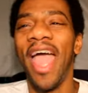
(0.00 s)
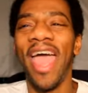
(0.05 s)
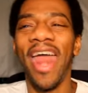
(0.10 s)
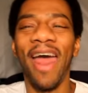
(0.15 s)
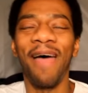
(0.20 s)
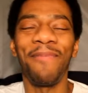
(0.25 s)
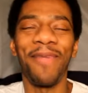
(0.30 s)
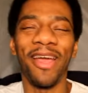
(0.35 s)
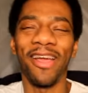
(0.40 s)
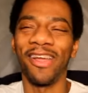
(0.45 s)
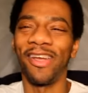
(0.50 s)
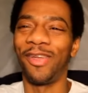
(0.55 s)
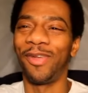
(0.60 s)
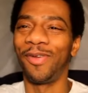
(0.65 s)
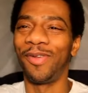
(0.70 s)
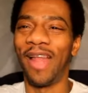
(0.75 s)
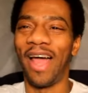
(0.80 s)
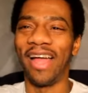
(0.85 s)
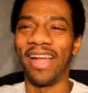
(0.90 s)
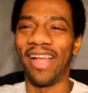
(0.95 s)
And I'm not going to
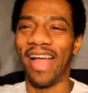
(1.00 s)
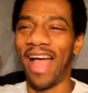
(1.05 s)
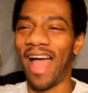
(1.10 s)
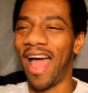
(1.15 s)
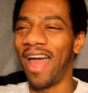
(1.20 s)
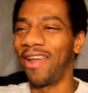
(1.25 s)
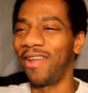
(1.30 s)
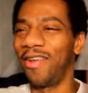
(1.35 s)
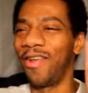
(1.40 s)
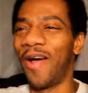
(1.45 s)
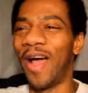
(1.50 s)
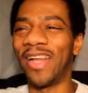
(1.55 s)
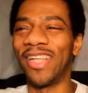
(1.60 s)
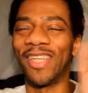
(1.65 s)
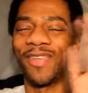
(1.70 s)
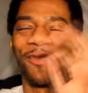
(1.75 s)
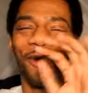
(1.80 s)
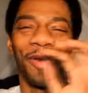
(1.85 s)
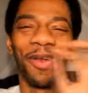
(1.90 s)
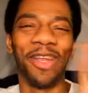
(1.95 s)
do, like, I don't know. I
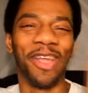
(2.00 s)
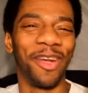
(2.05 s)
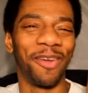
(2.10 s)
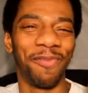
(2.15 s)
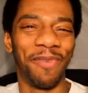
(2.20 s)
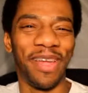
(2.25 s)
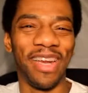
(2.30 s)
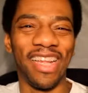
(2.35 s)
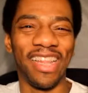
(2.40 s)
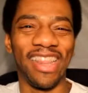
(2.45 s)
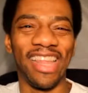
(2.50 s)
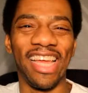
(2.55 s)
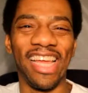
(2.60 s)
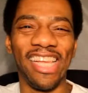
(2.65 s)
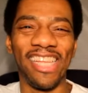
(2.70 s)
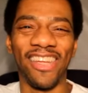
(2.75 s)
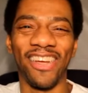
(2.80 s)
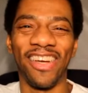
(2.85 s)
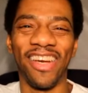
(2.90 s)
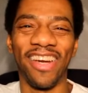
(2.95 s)
just wrote little bitty
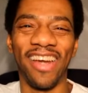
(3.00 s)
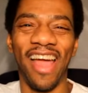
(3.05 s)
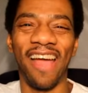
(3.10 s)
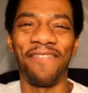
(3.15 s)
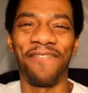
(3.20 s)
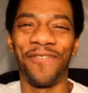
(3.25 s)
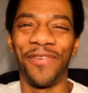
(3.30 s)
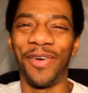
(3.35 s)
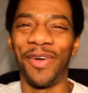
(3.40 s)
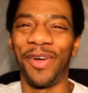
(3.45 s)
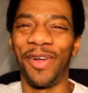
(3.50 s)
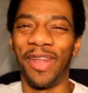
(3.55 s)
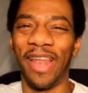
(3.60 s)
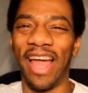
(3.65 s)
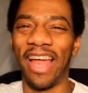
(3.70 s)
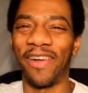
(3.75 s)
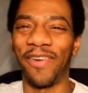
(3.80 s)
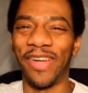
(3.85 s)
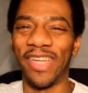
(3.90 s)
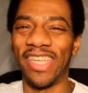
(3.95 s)
things on here, not full,
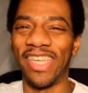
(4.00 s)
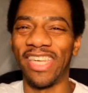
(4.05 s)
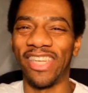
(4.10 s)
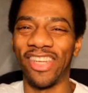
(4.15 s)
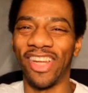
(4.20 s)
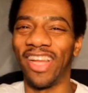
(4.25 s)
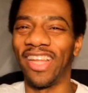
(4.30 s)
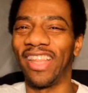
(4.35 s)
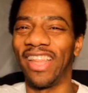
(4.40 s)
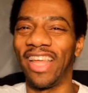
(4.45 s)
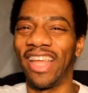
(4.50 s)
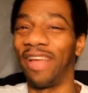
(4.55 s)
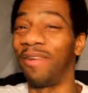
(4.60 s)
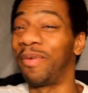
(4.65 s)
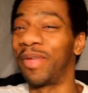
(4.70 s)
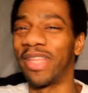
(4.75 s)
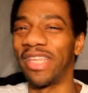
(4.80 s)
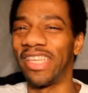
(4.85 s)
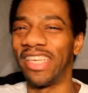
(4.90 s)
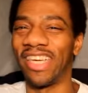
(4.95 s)
like, critiques or anything
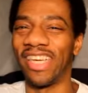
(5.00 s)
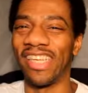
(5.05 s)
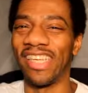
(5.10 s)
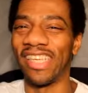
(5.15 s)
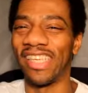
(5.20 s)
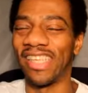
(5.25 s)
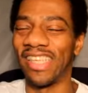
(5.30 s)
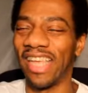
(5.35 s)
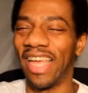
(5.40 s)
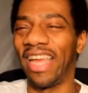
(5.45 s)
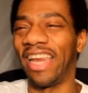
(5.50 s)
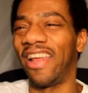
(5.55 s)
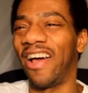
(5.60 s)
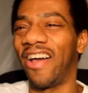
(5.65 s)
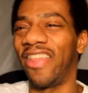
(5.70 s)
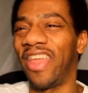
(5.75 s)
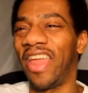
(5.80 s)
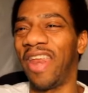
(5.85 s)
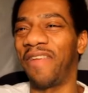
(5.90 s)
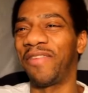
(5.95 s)
and what the judges said and
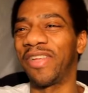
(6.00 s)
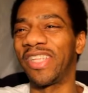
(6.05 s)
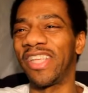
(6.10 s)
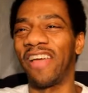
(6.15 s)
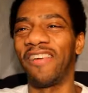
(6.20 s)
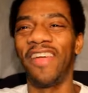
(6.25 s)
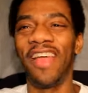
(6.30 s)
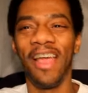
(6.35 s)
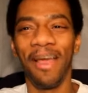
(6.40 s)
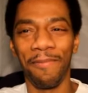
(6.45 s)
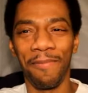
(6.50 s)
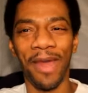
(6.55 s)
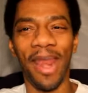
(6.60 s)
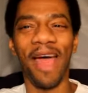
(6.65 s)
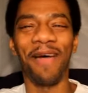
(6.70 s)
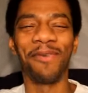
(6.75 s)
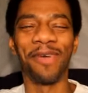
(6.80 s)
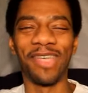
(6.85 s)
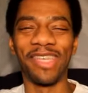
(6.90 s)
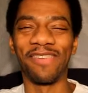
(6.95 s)
all that different stuff. But
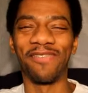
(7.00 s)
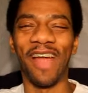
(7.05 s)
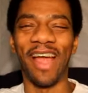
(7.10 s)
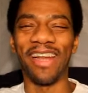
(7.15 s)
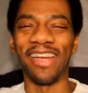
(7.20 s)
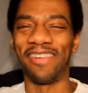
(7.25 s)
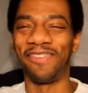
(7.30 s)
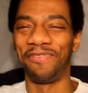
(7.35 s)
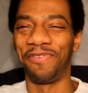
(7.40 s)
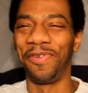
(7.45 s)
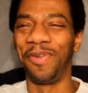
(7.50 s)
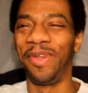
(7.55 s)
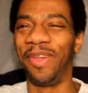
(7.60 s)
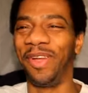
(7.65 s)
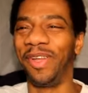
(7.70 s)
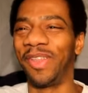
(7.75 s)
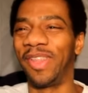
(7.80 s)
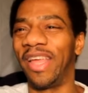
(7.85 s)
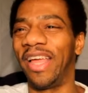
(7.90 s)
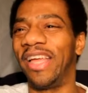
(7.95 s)
I was writing a few
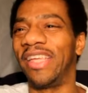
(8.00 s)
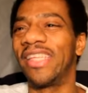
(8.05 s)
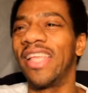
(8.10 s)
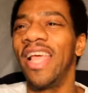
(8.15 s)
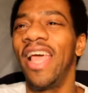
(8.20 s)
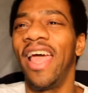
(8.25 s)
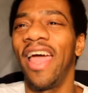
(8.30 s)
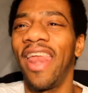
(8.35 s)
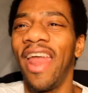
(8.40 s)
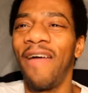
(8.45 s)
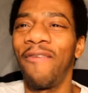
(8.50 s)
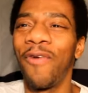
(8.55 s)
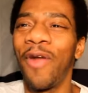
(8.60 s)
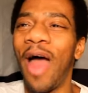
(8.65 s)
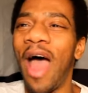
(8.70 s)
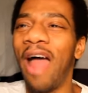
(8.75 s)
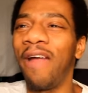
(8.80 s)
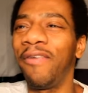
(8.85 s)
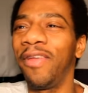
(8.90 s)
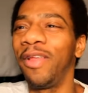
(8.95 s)
little things. And I
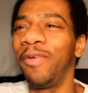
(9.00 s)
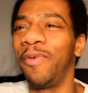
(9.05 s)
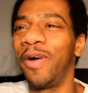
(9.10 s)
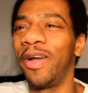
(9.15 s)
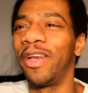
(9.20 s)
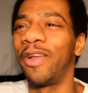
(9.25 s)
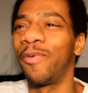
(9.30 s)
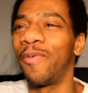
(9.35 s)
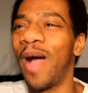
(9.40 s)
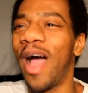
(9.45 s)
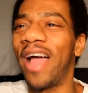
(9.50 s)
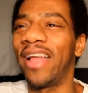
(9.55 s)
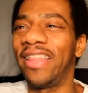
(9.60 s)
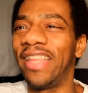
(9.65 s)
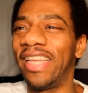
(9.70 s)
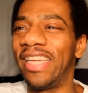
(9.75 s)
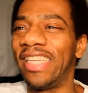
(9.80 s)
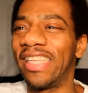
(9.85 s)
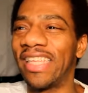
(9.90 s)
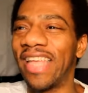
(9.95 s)
really wonder why
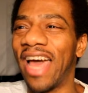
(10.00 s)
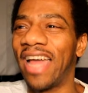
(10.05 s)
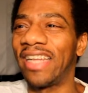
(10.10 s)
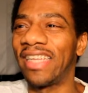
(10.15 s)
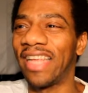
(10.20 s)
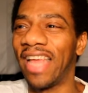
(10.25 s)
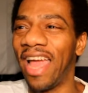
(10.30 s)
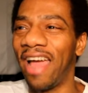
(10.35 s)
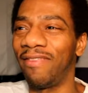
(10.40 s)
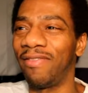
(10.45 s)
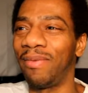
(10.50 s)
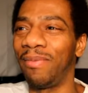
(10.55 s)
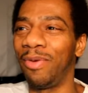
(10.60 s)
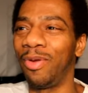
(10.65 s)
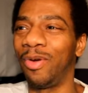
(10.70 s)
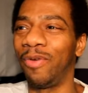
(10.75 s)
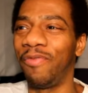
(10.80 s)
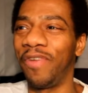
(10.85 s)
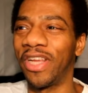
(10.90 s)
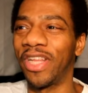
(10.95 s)
they decided to have them
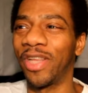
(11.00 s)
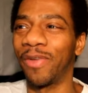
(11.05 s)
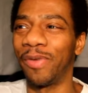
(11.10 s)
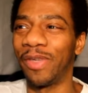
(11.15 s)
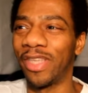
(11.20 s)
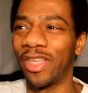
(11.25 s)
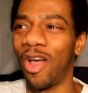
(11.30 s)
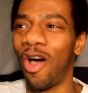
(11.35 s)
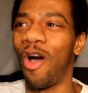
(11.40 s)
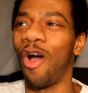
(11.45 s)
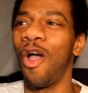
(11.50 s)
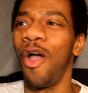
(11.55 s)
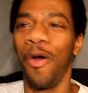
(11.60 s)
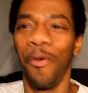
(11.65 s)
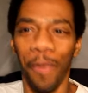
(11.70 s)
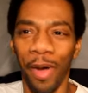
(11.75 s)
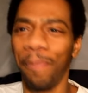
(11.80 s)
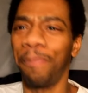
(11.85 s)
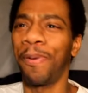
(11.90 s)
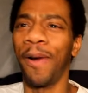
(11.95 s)
do a victory song.
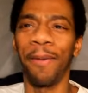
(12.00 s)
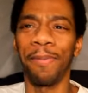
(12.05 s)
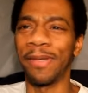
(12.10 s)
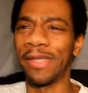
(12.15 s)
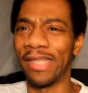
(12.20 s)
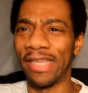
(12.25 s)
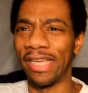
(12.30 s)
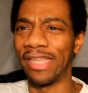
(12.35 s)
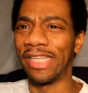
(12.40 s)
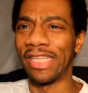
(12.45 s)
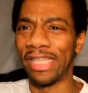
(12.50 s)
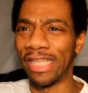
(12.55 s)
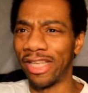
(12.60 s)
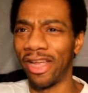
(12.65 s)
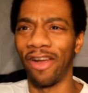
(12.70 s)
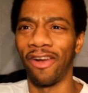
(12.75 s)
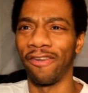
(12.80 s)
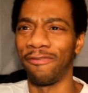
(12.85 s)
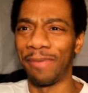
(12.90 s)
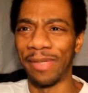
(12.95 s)
What purpose does it
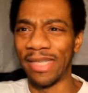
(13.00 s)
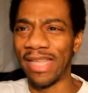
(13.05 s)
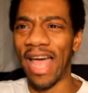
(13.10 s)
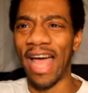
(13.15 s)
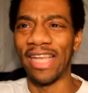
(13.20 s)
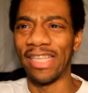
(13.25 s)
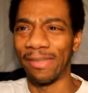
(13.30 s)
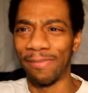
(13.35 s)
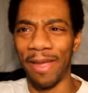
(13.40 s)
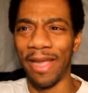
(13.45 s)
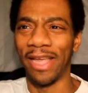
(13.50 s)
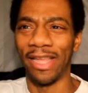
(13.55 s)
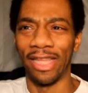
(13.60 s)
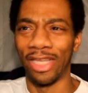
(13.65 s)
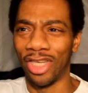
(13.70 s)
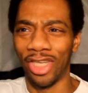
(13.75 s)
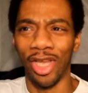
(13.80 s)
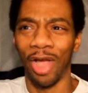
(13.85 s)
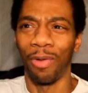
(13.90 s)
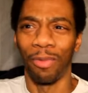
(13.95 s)
serve besides making
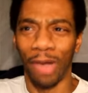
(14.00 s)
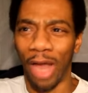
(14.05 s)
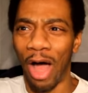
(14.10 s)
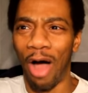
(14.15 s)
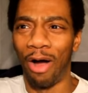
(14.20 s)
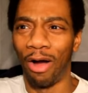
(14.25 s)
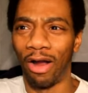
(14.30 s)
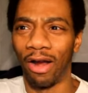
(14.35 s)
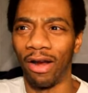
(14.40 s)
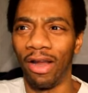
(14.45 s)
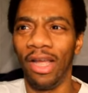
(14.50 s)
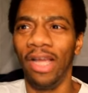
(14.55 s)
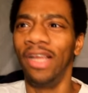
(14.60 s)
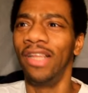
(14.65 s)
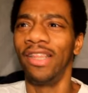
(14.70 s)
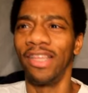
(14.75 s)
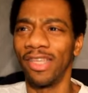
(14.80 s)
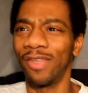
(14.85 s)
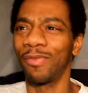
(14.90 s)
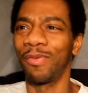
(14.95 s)
the show longer?
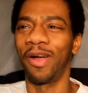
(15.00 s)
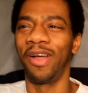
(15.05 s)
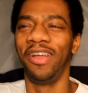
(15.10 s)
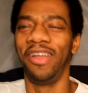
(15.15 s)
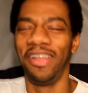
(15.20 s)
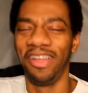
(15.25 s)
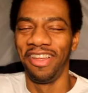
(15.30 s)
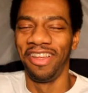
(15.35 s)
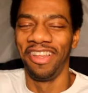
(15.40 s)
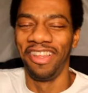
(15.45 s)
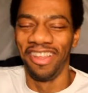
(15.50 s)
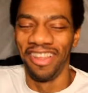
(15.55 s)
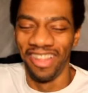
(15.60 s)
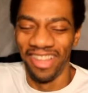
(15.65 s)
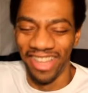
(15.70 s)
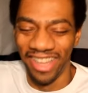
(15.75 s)
This was...